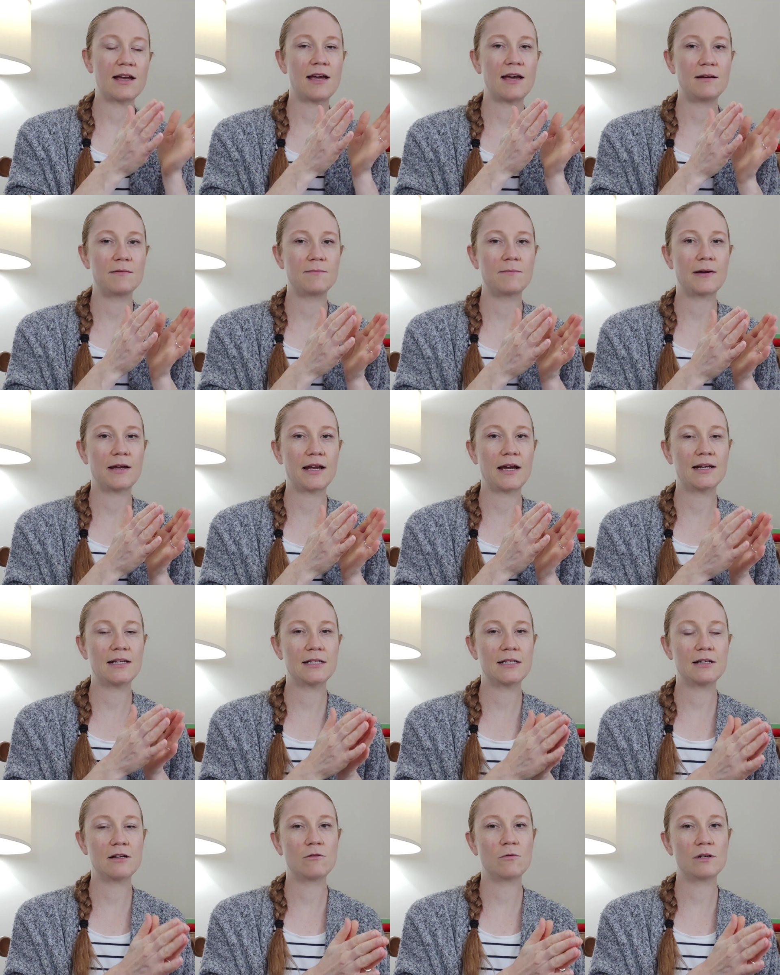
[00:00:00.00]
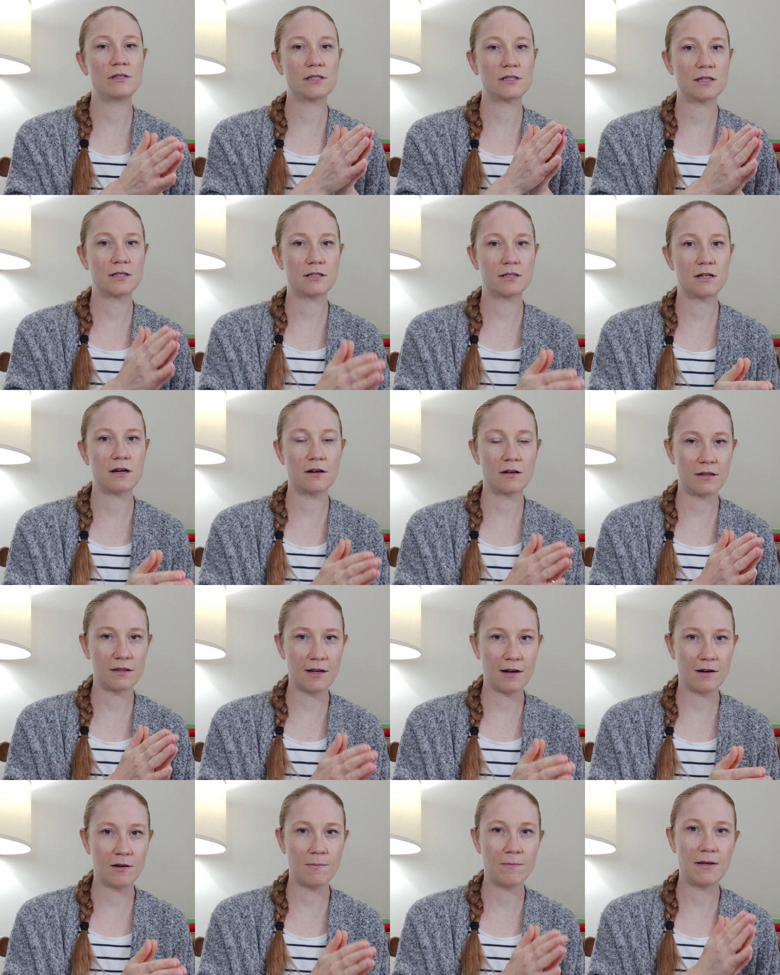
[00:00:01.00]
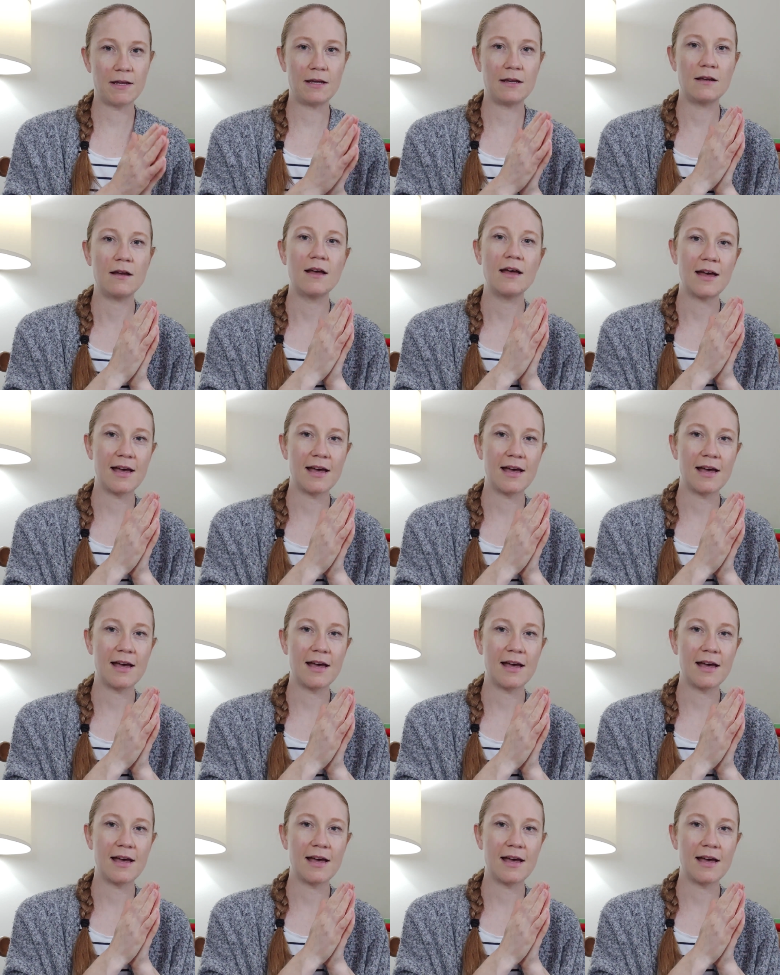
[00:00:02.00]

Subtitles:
and my idea was to start therapy